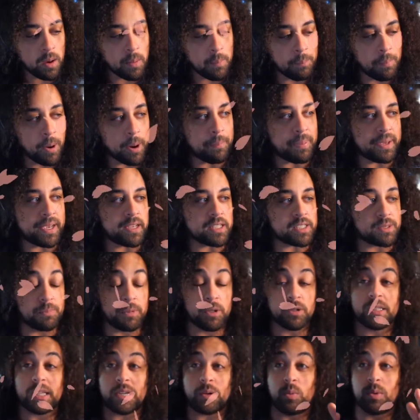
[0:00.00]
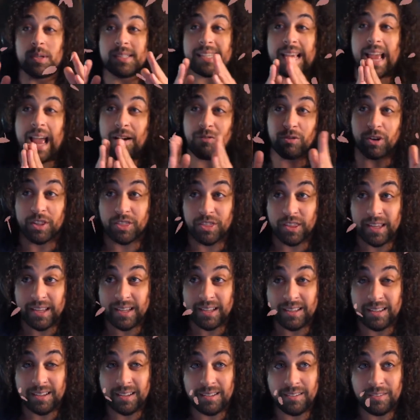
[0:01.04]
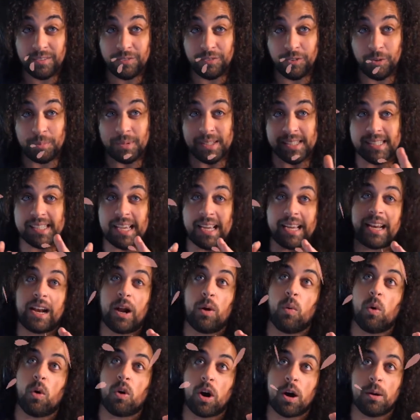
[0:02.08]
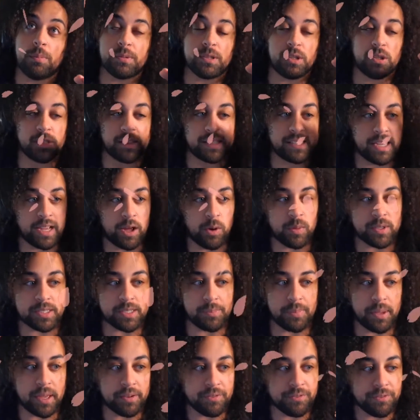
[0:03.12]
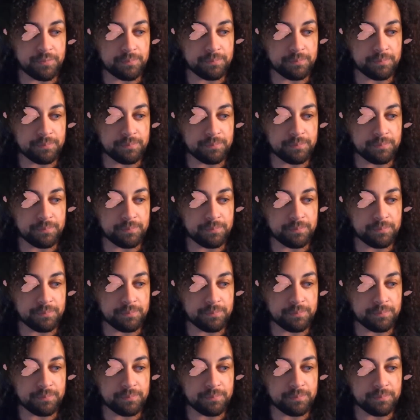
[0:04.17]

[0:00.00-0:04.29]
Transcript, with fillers: But because music was everything from the second I woke up to the second I went to bed